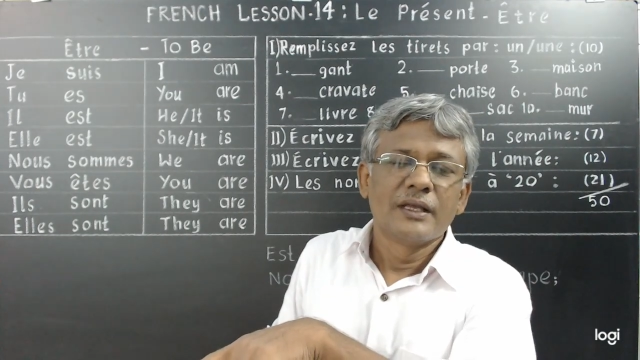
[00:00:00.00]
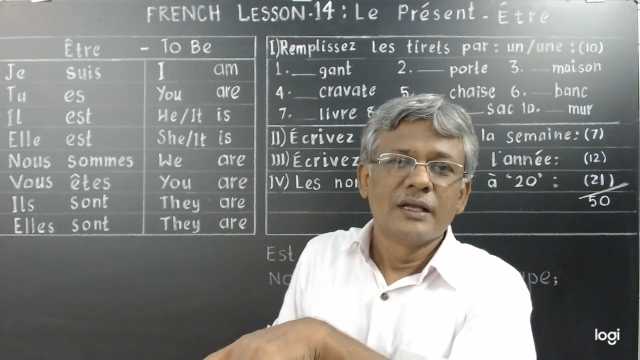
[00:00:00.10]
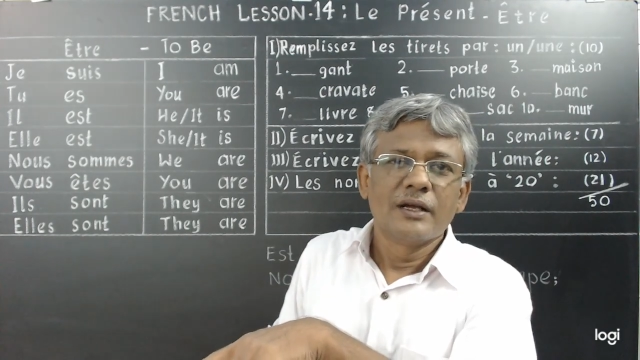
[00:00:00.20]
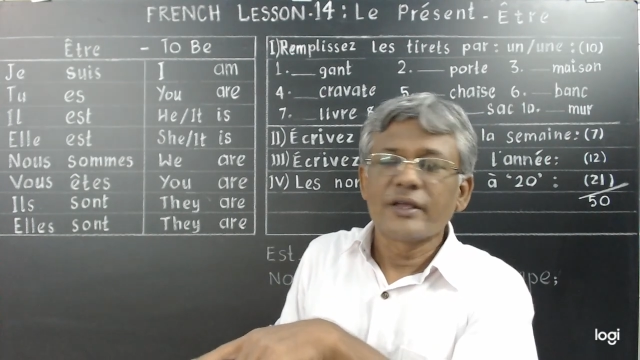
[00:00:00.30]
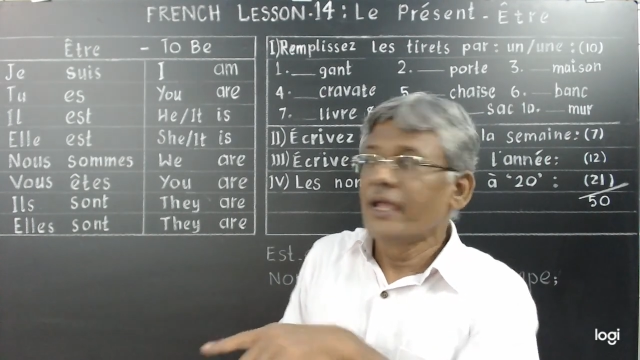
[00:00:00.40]

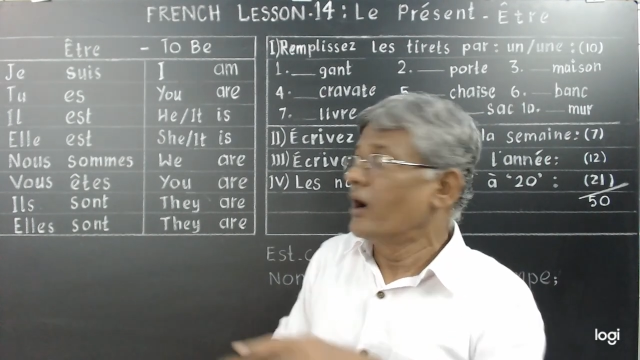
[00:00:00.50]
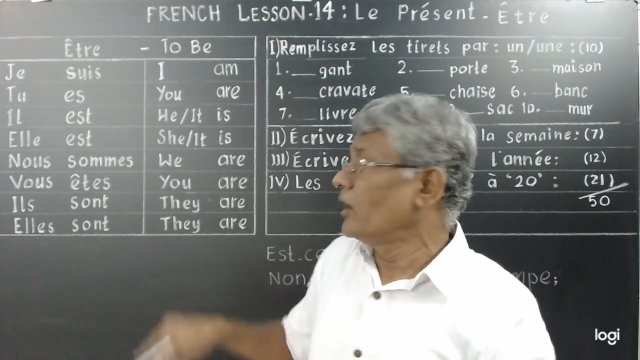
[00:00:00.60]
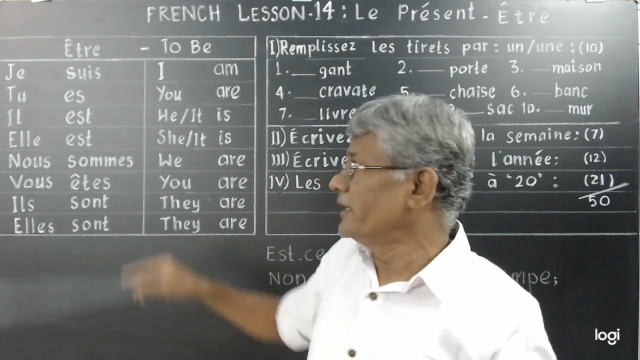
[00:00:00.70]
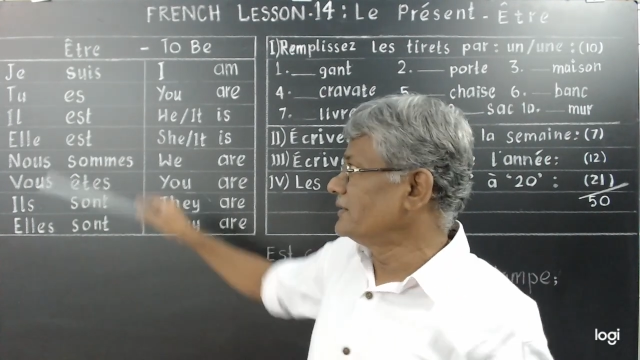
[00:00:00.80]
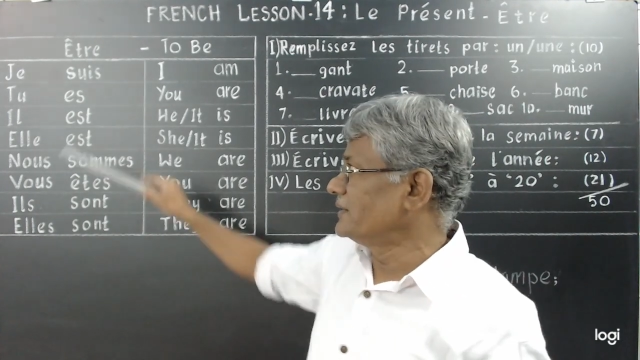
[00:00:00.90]
Okay, all
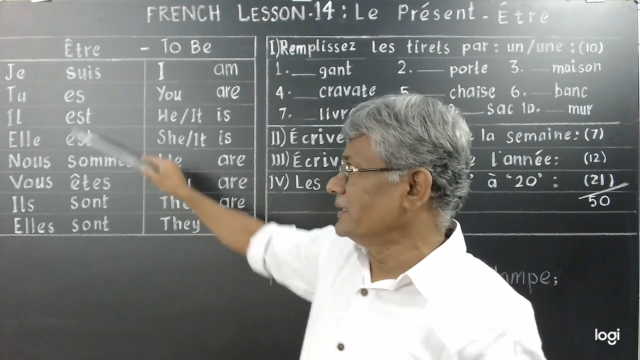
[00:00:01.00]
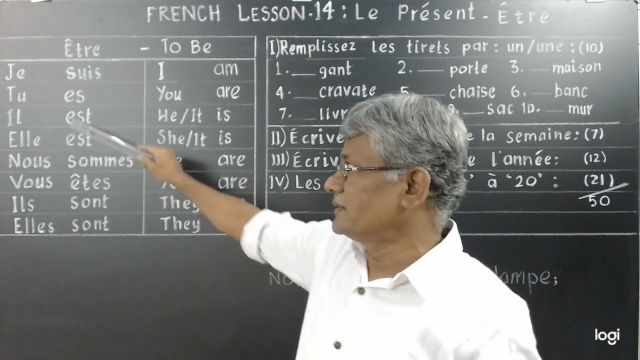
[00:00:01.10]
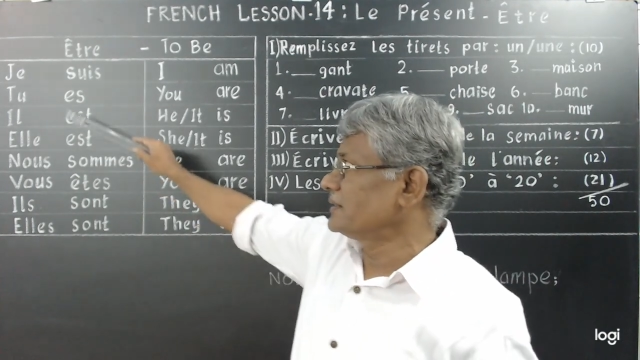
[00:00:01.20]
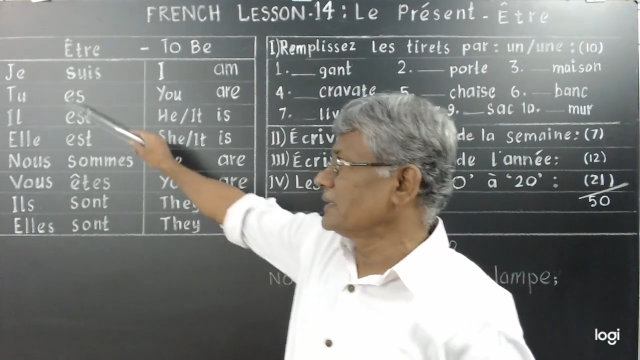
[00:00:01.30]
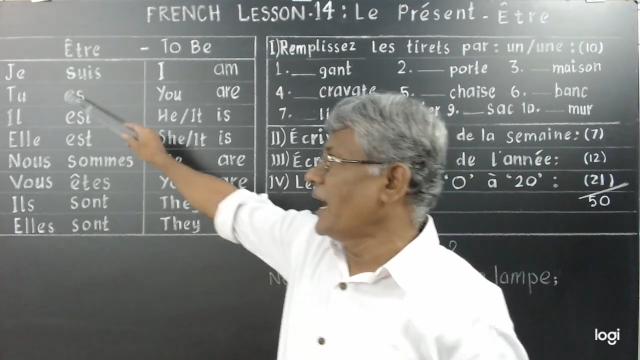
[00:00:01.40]
these things.
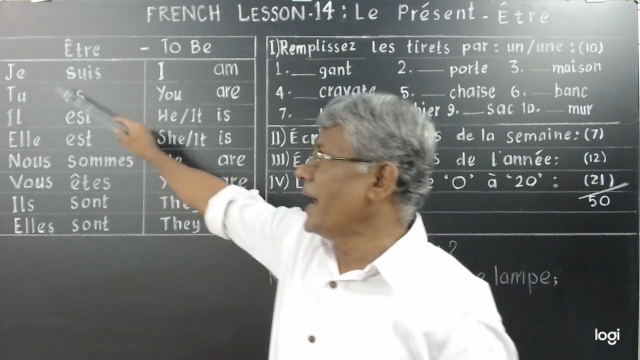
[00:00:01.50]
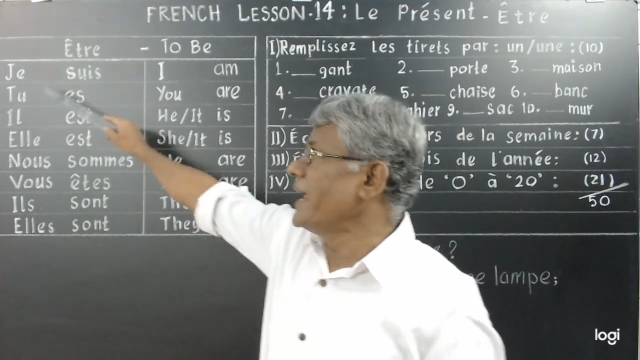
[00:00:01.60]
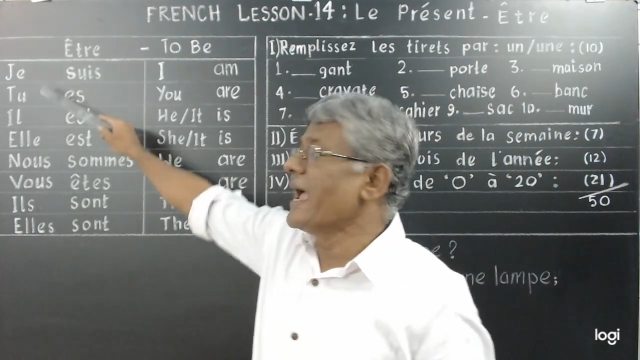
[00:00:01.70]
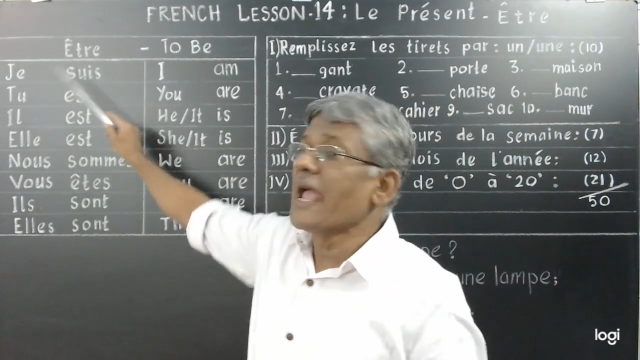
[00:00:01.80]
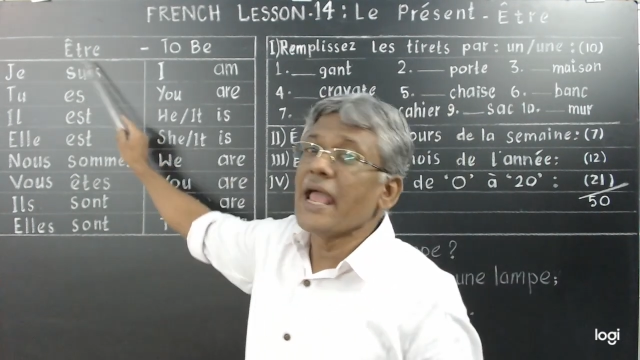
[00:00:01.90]
I
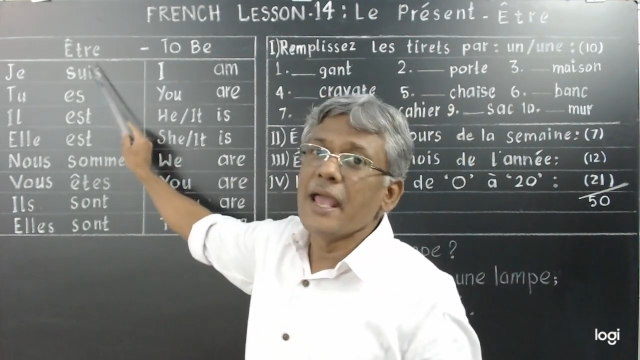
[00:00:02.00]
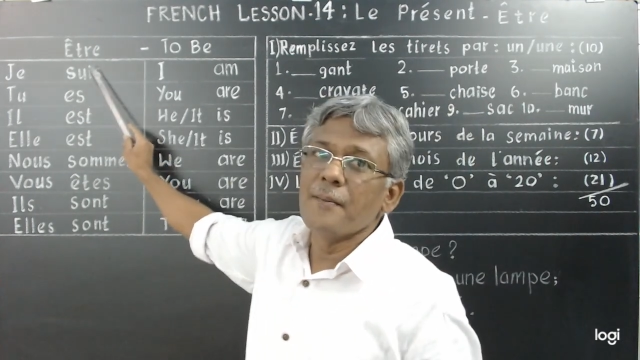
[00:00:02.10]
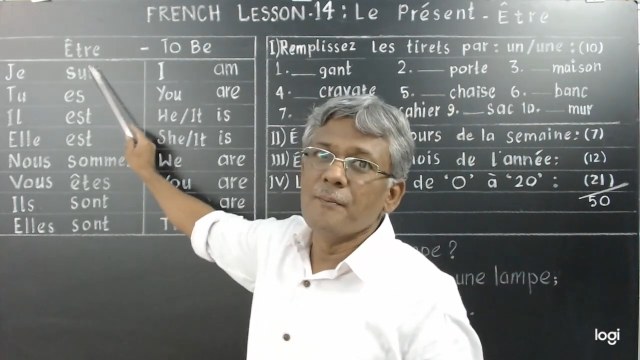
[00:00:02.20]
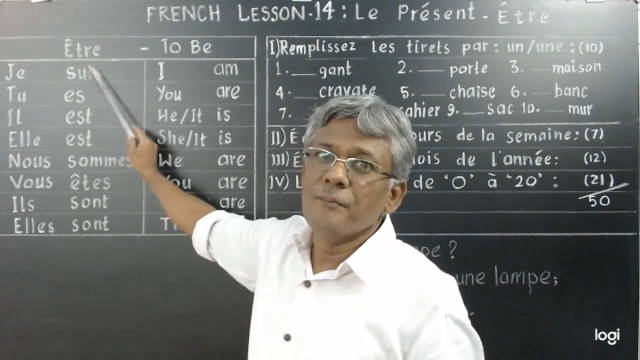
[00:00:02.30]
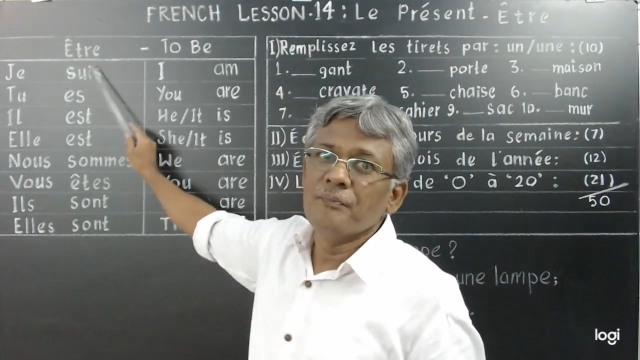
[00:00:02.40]

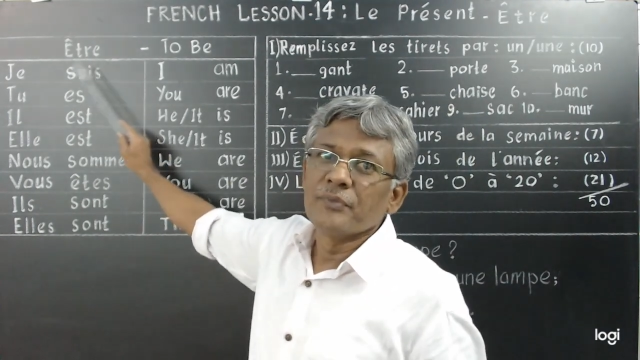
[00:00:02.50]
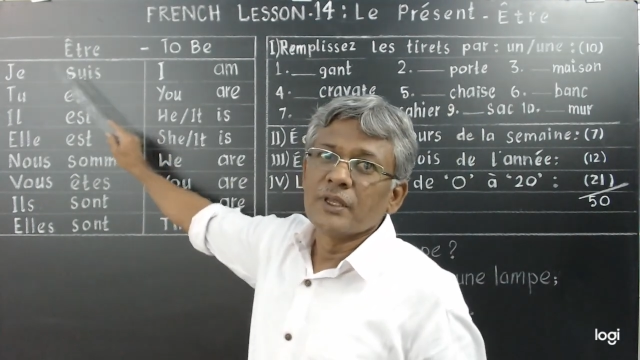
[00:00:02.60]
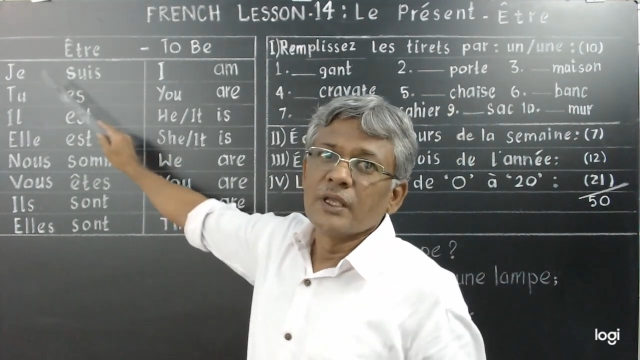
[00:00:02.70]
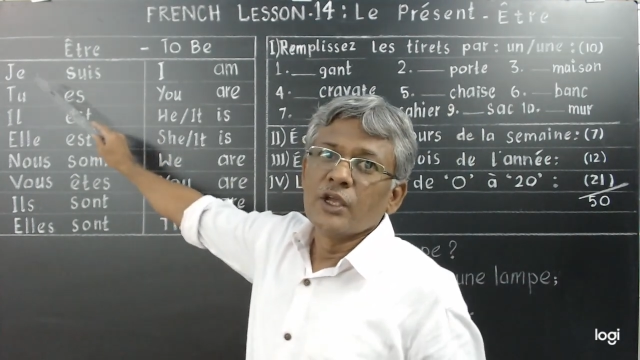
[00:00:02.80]
am.